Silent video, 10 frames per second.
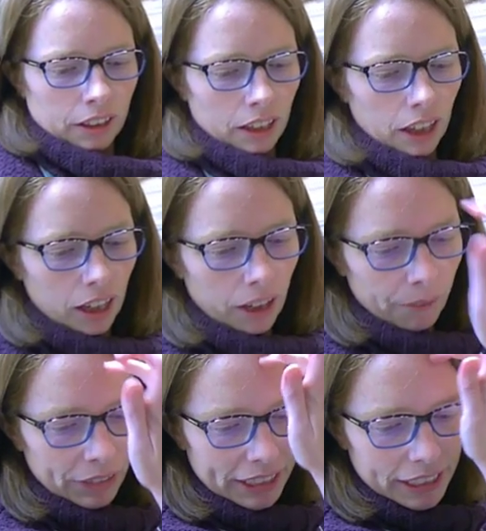
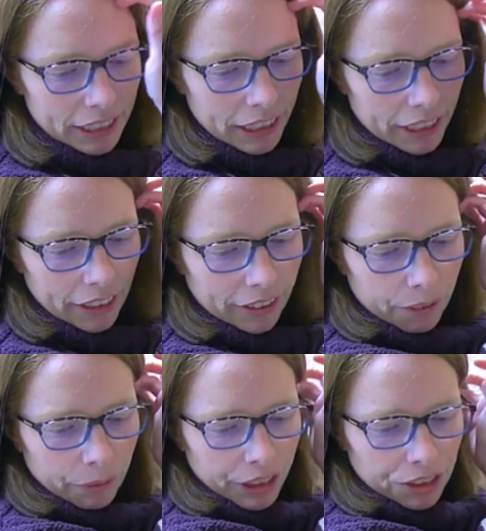Let's see, and
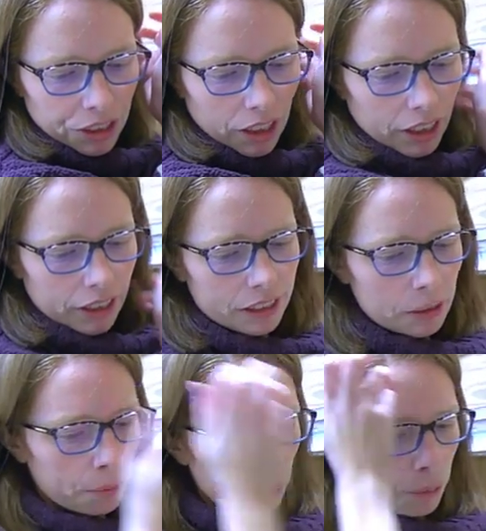then we
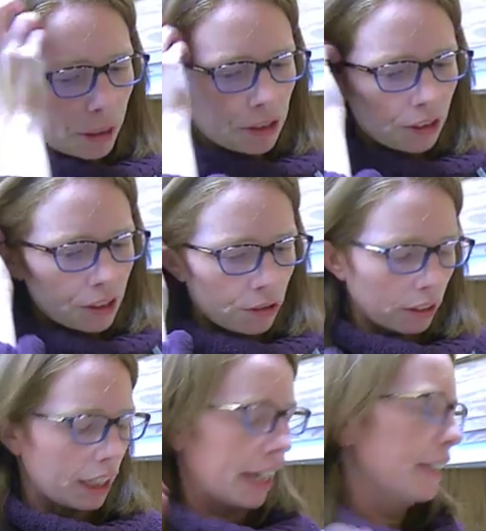just pour the mixture into a
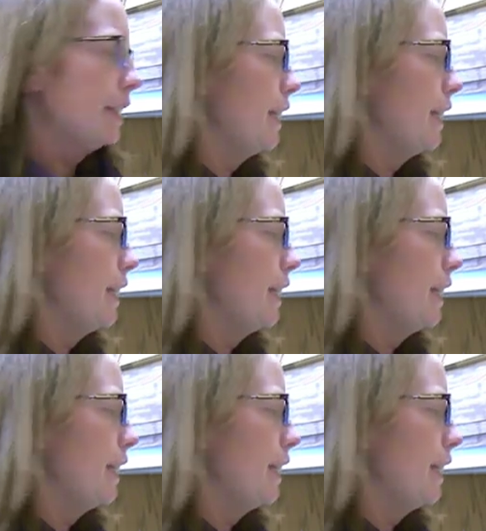line